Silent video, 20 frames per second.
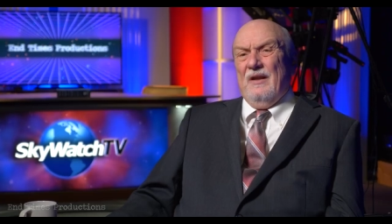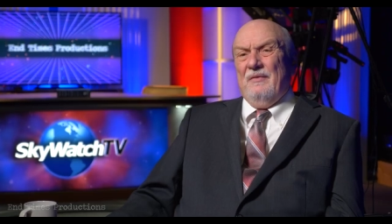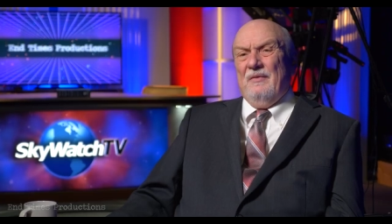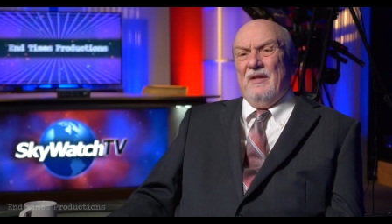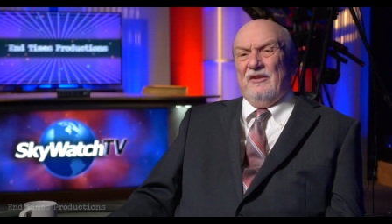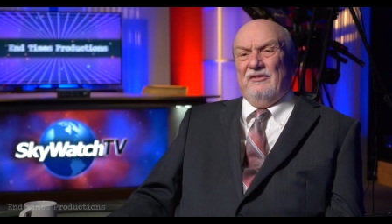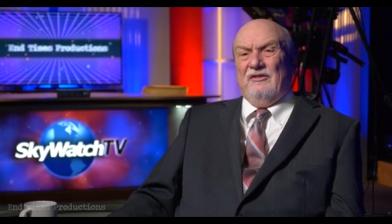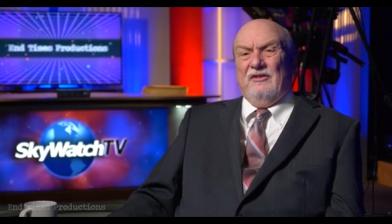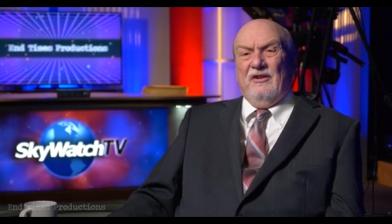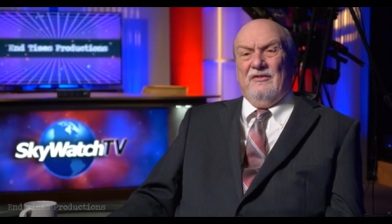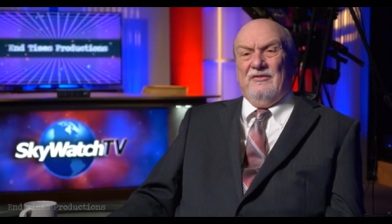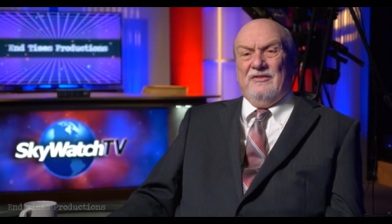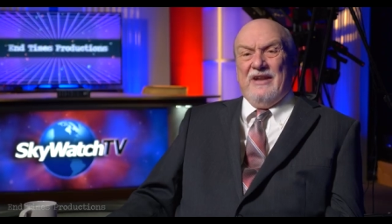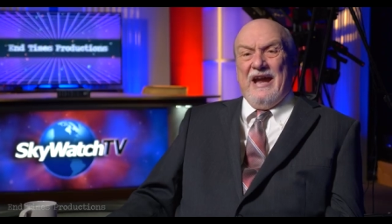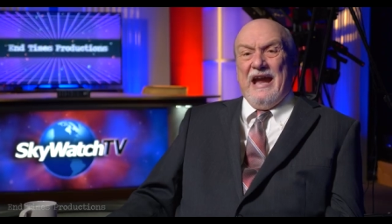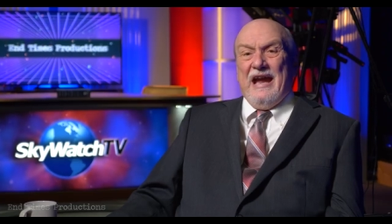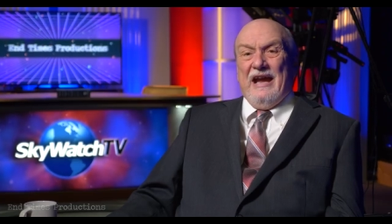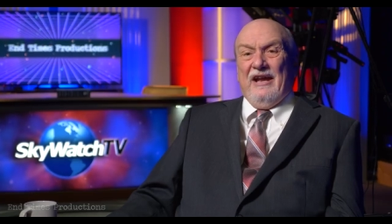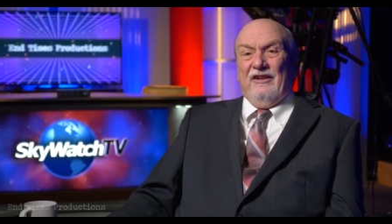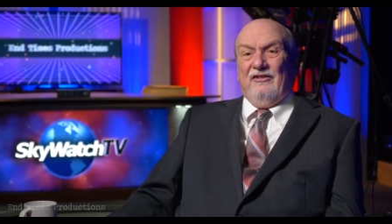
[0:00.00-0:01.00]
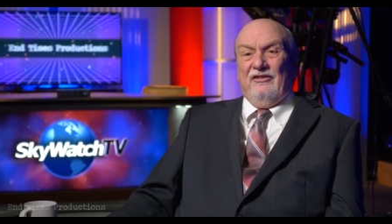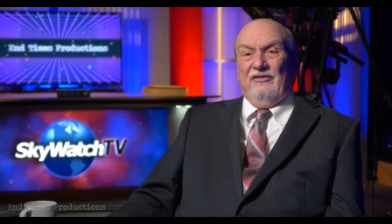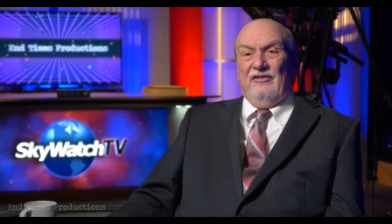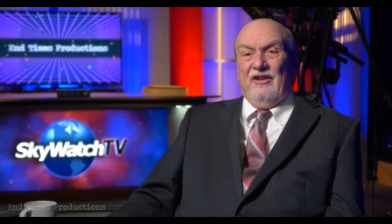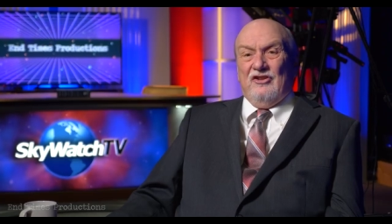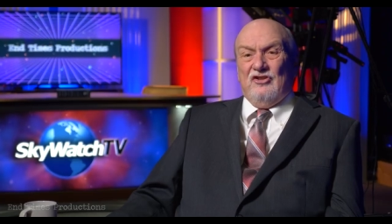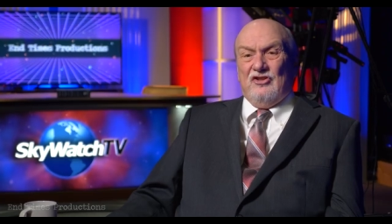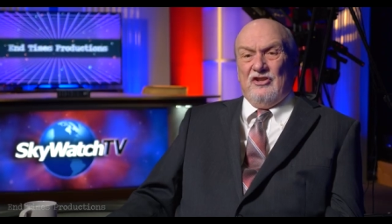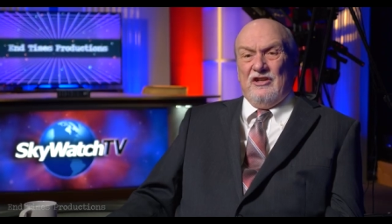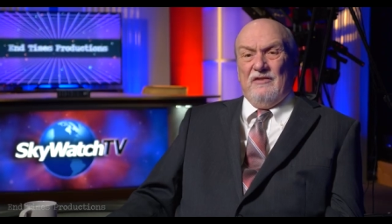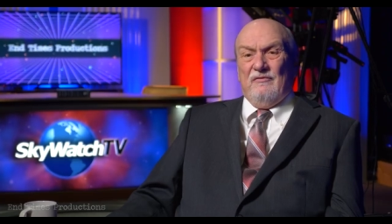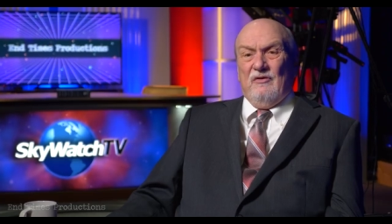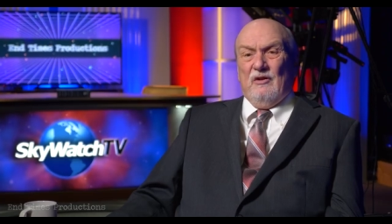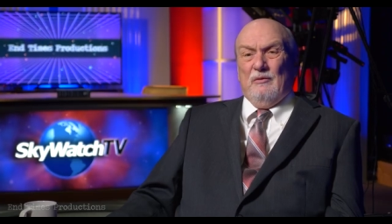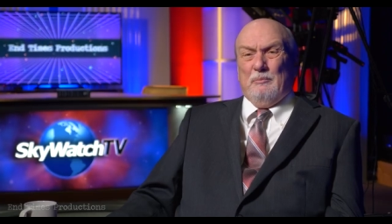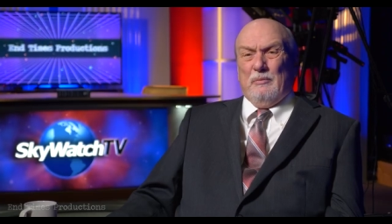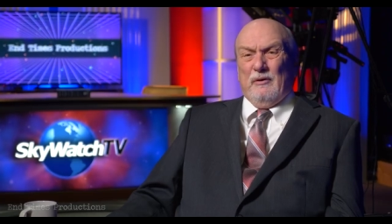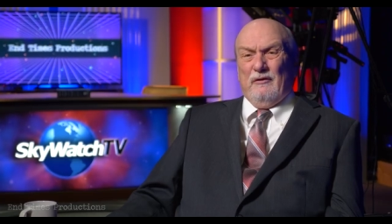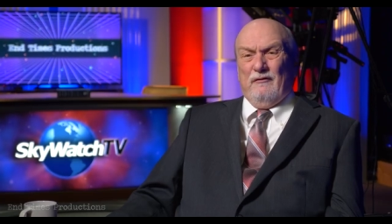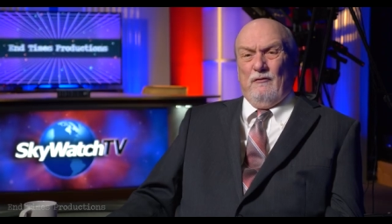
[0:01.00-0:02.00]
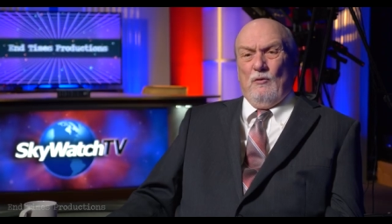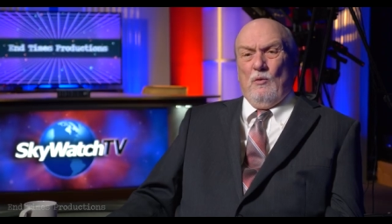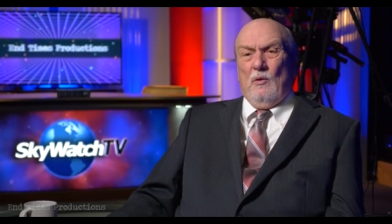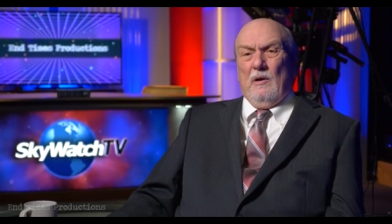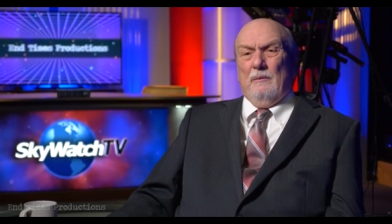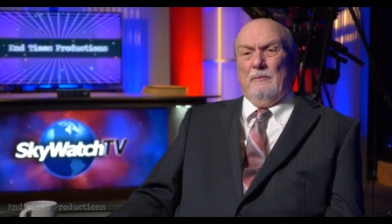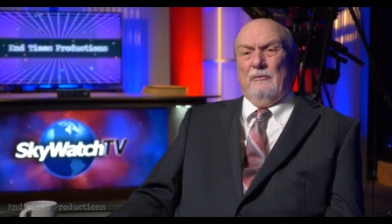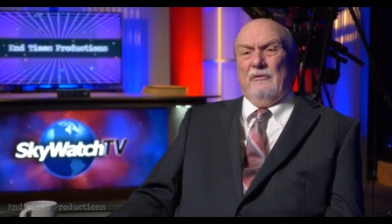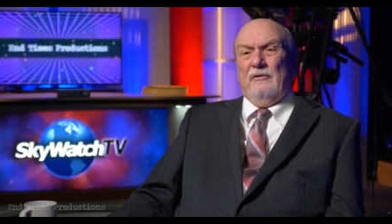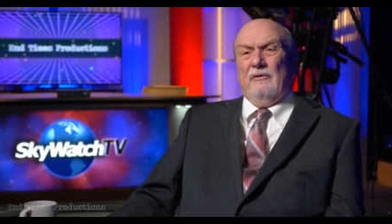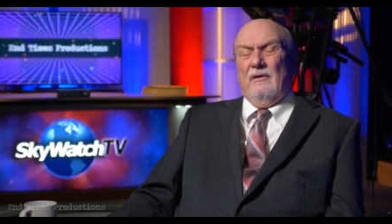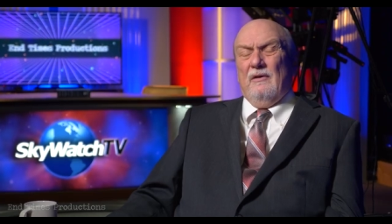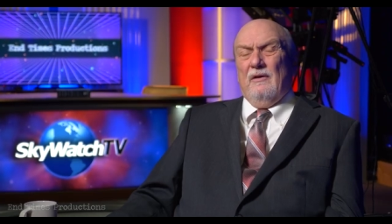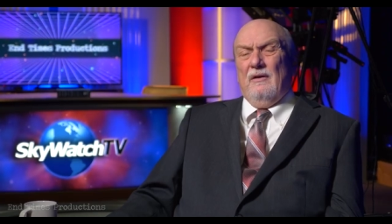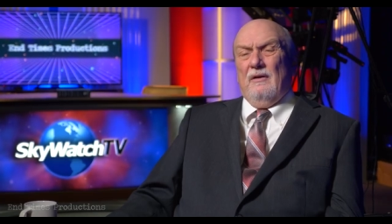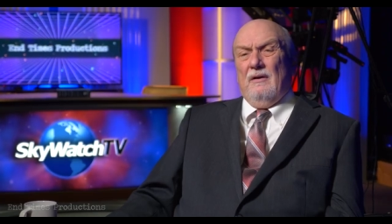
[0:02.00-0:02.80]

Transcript: This dance that Shiva performs